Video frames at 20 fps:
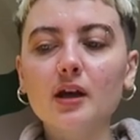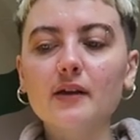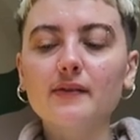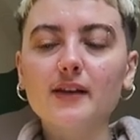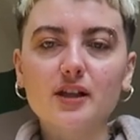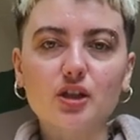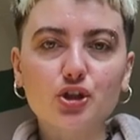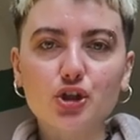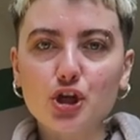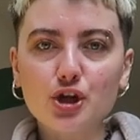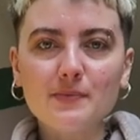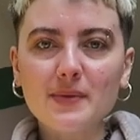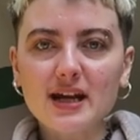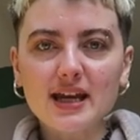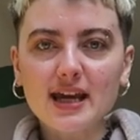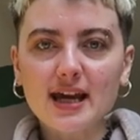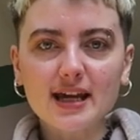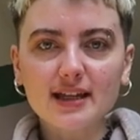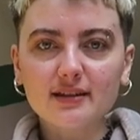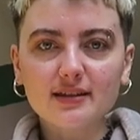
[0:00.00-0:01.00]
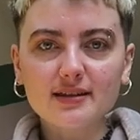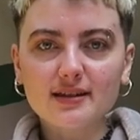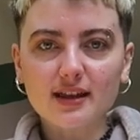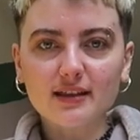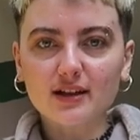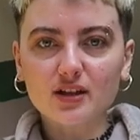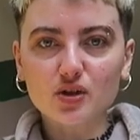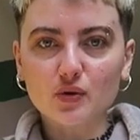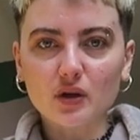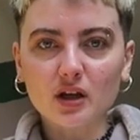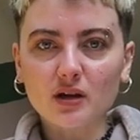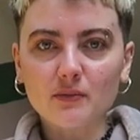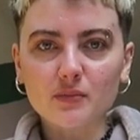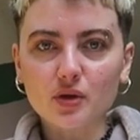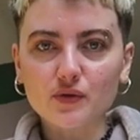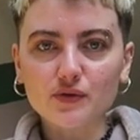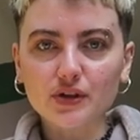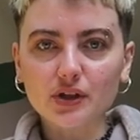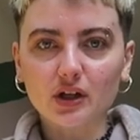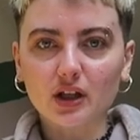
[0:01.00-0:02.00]
There's too many hints that they're doing a
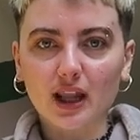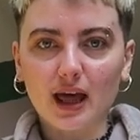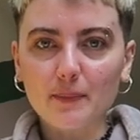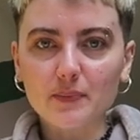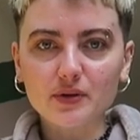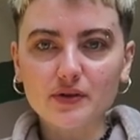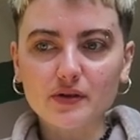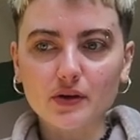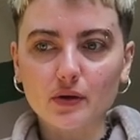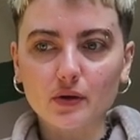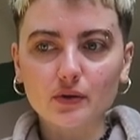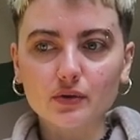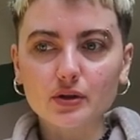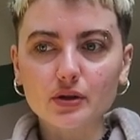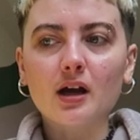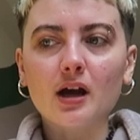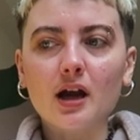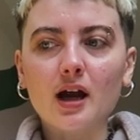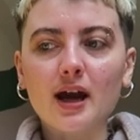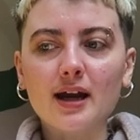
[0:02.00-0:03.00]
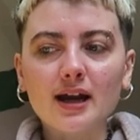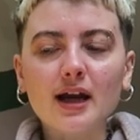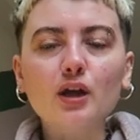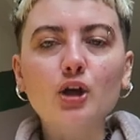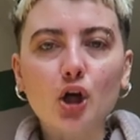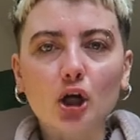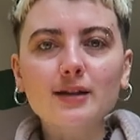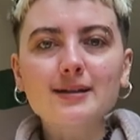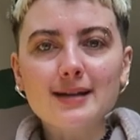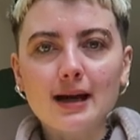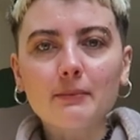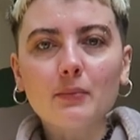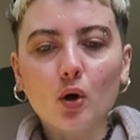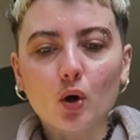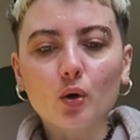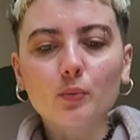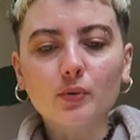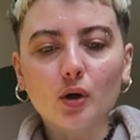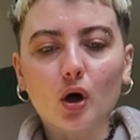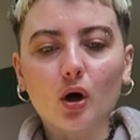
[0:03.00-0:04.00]
musical episode. And I goddamn
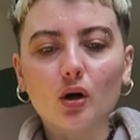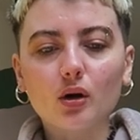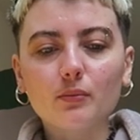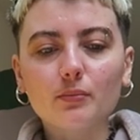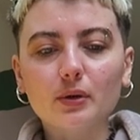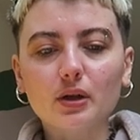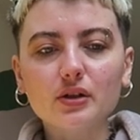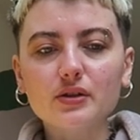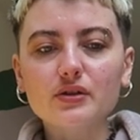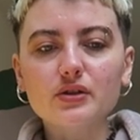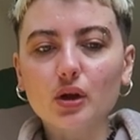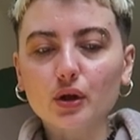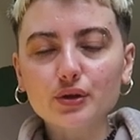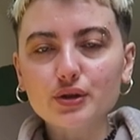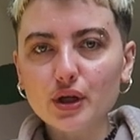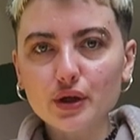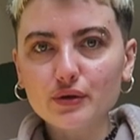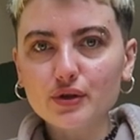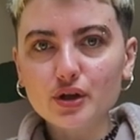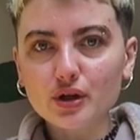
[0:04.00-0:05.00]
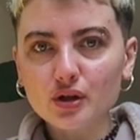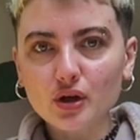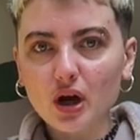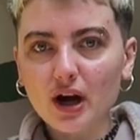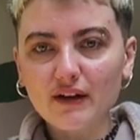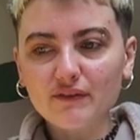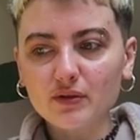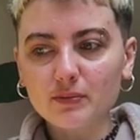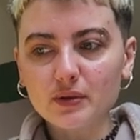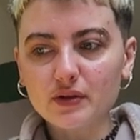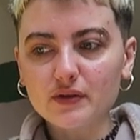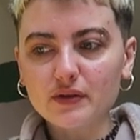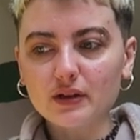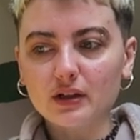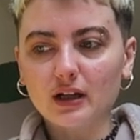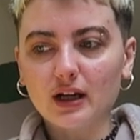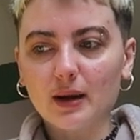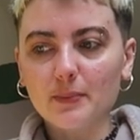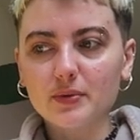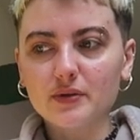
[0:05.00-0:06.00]
hope not, because Doctor Who should not have a
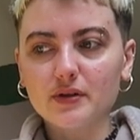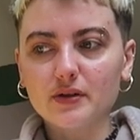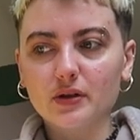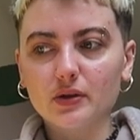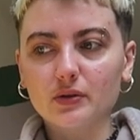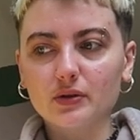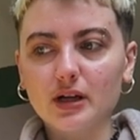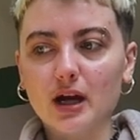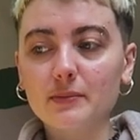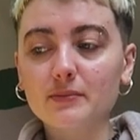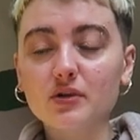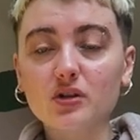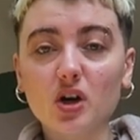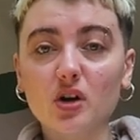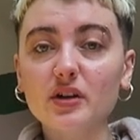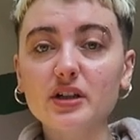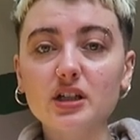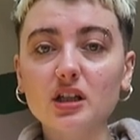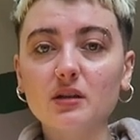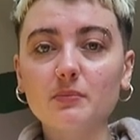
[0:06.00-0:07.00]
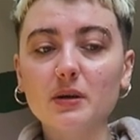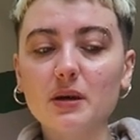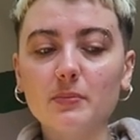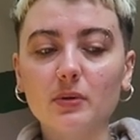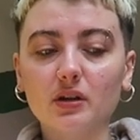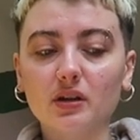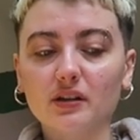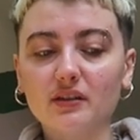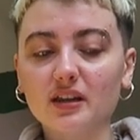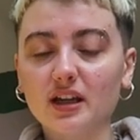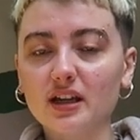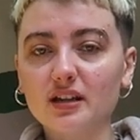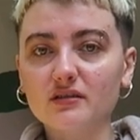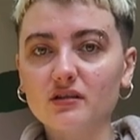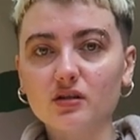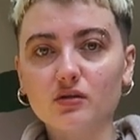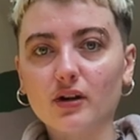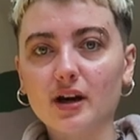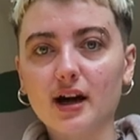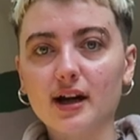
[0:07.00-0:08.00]
musical episode. I'm sorry to the people that think
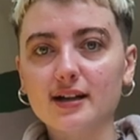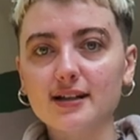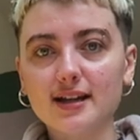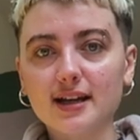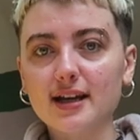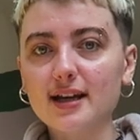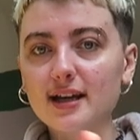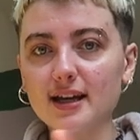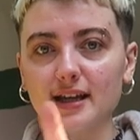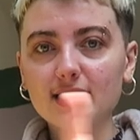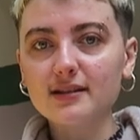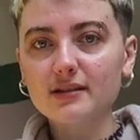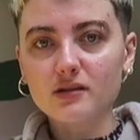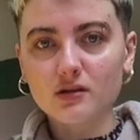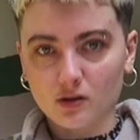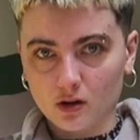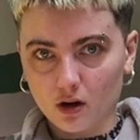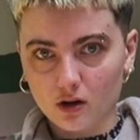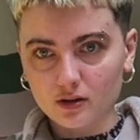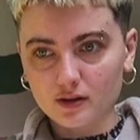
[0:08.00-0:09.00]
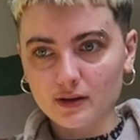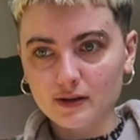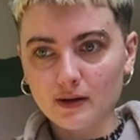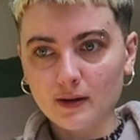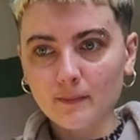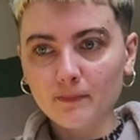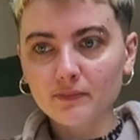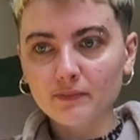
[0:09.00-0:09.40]
it's a great idea, it is not.